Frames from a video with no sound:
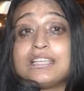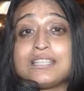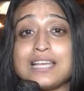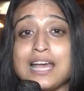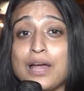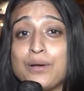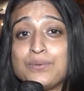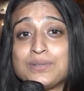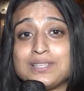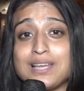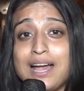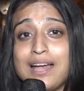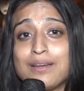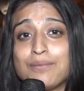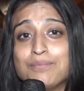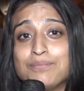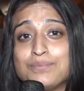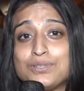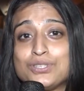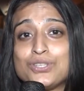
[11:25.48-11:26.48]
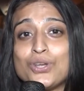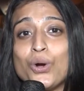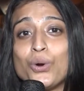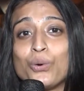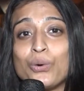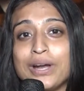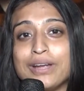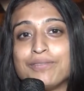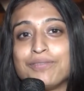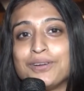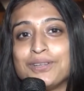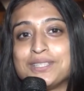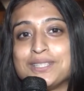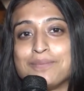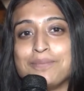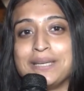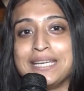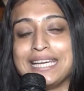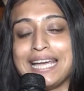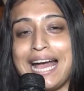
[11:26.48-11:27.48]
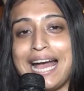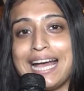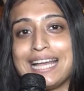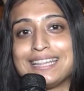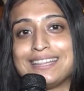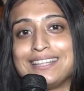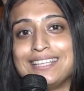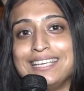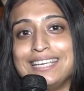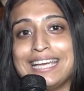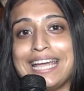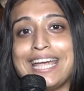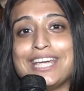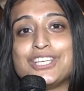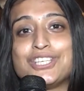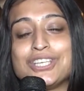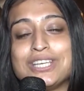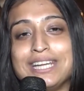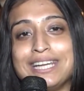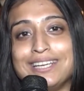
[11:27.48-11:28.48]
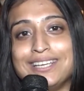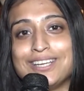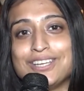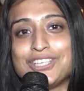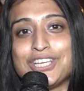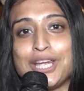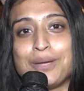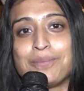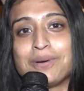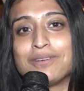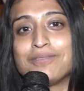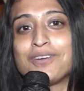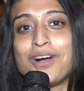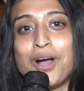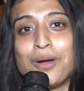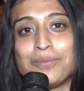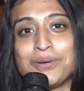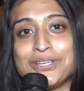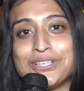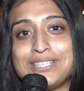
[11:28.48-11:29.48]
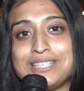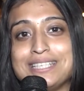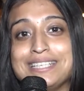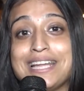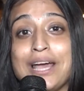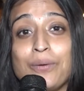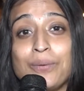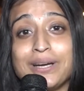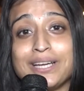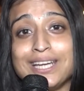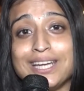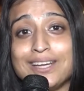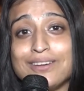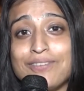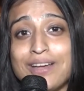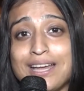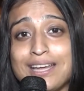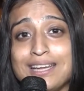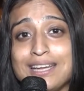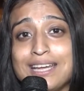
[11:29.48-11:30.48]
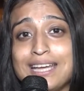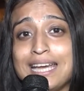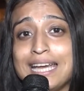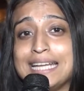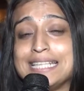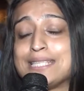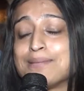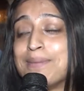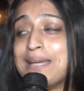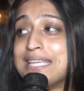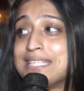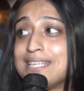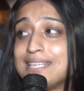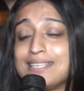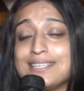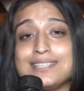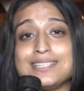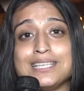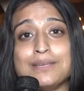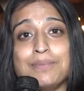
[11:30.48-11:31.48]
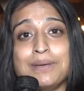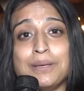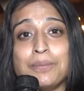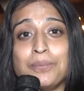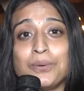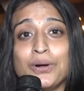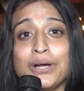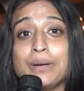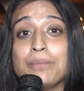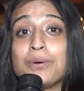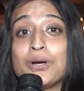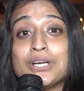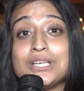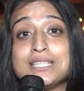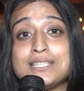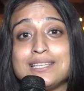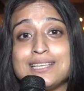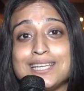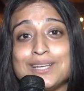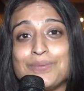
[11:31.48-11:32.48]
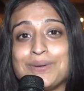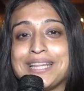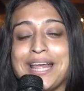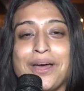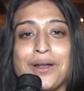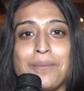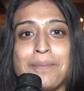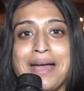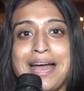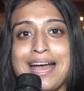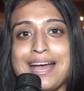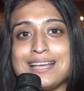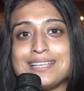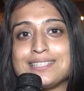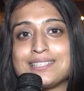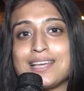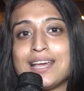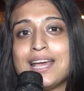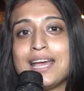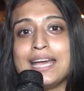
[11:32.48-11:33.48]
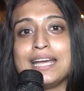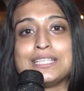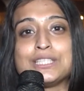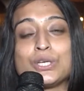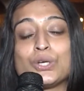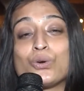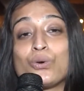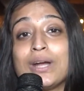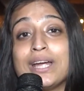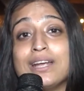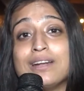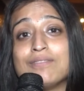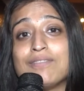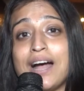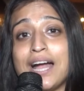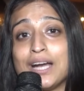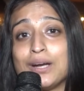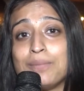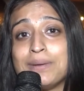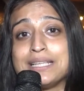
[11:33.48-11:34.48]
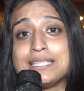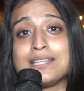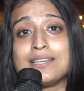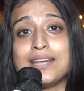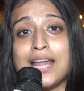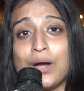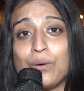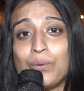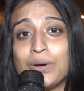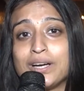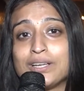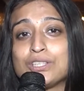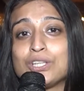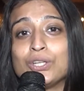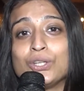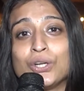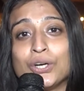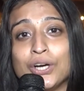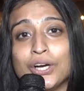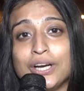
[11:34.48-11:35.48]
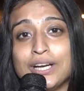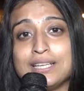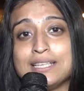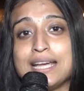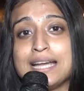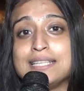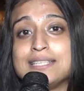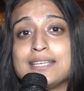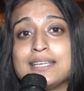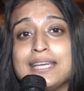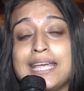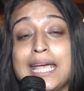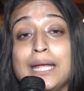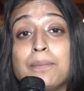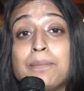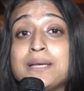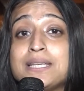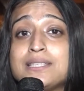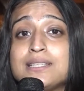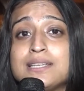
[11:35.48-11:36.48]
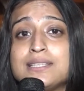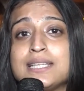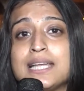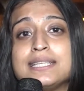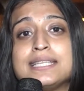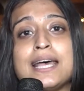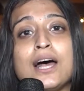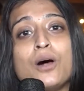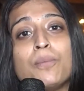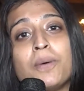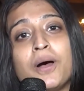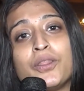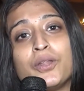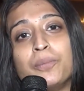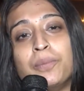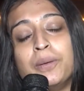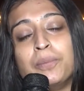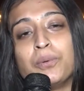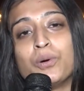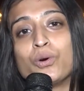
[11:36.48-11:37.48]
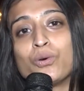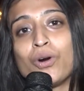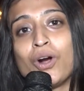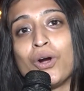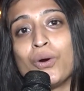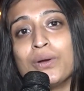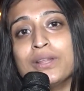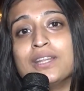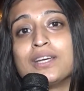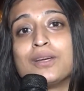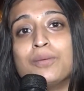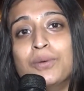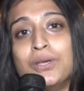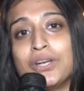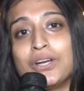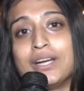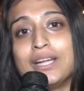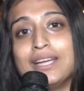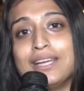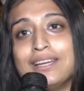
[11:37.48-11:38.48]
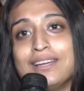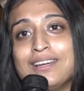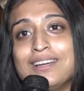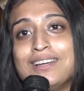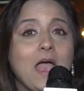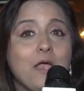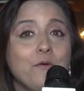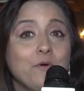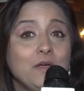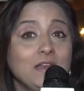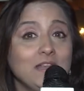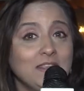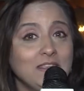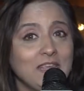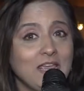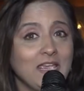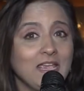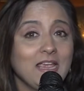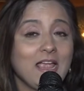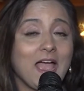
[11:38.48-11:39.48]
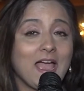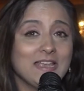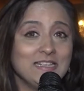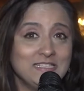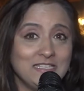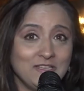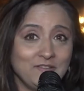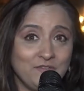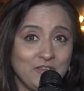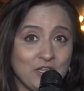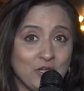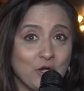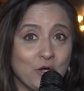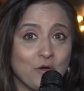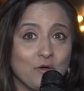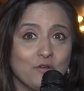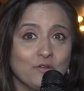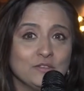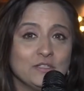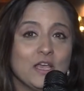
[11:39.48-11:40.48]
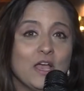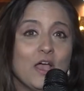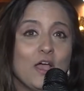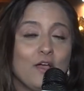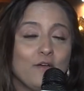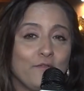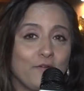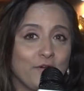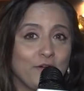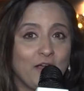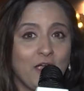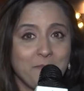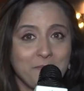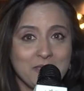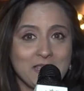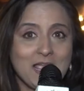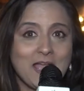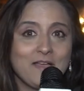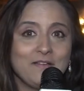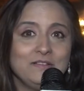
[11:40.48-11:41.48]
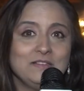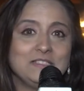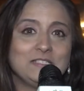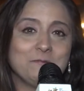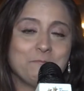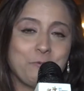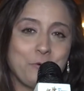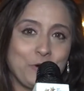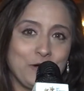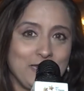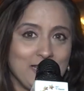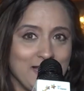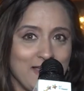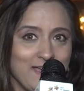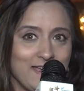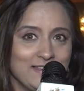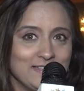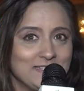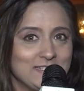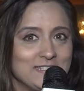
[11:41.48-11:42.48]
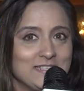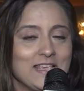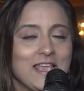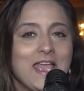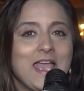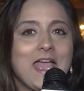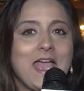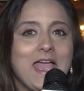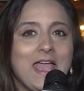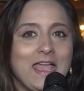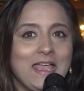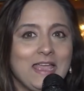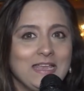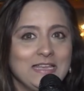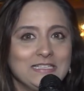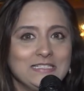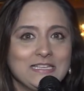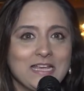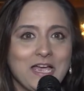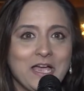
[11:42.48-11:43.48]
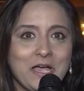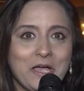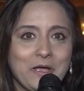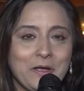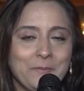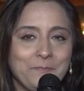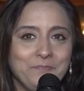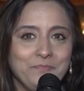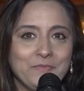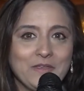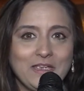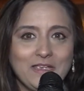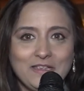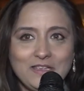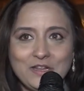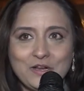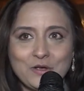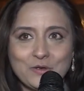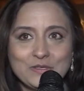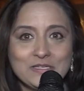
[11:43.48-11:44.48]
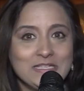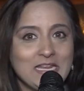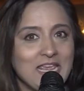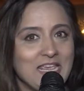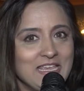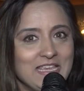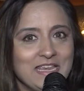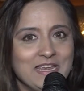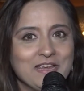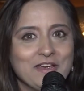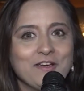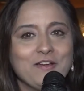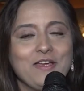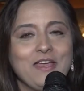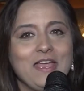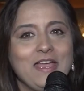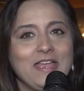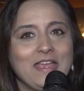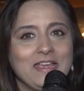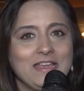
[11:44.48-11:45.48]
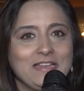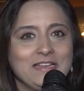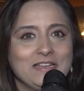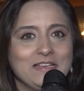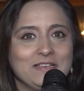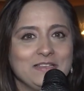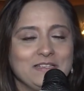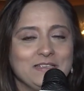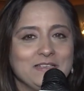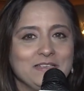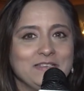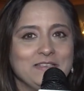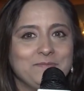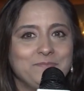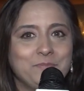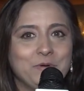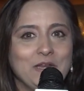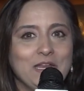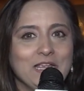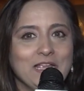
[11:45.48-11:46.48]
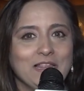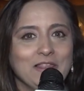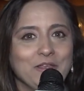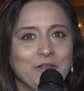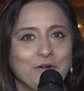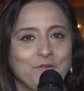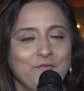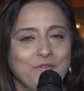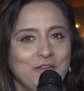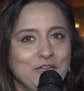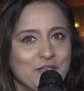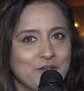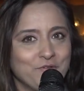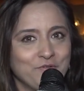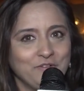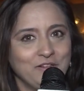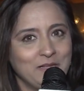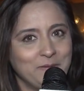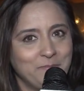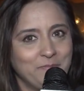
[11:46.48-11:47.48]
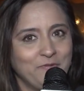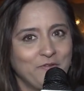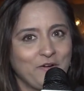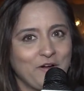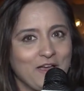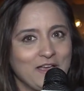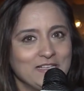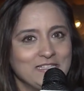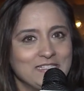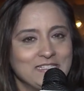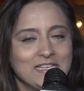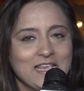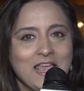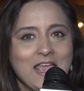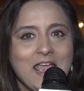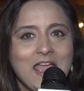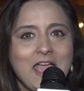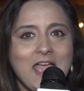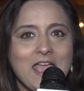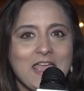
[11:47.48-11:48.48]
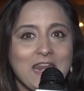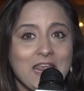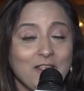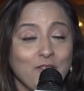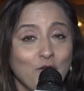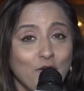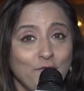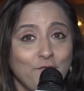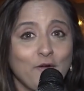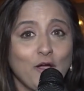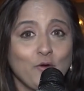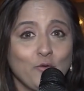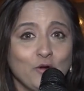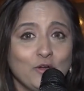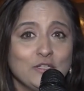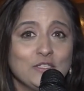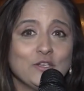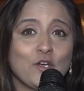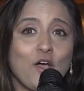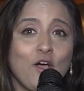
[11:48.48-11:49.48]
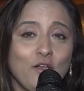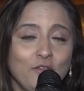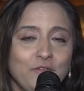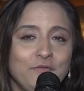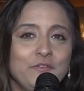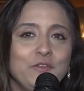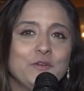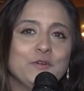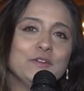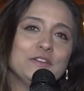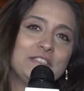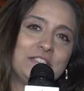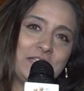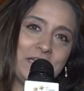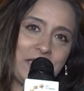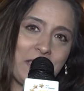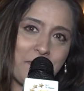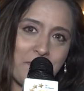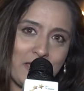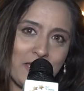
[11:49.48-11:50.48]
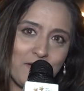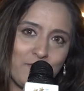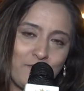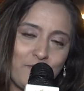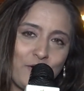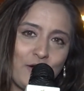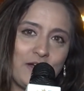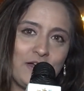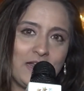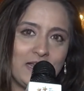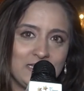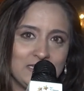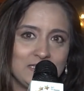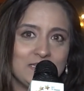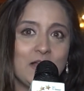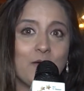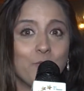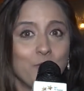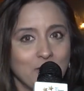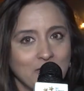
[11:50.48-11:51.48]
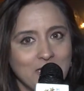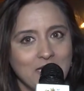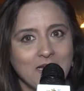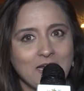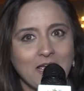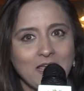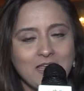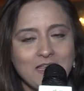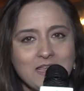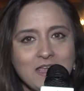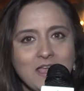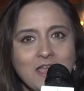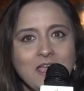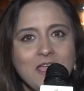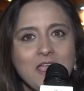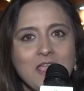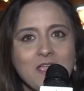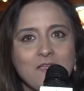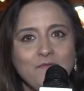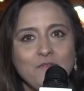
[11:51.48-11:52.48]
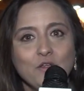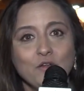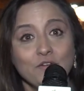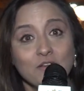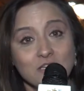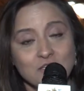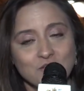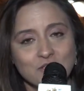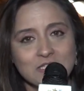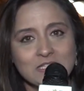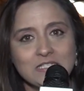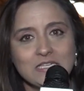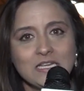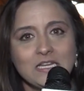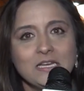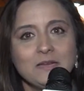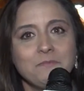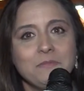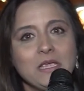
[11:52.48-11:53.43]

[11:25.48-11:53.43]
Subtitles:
I'm so grateful to be at the Asian Indian Chamber of Commerce networking event. It's amazing to see people in person without a mask. It's a great environment to network, to learn, and to gain business and to help other people grow in the community. I want to thank ITV Gold for coming out and supporting us and staying here and putting a little video clip for us. And I look forward to all the viewers to come out for our next networking night. If you're interested in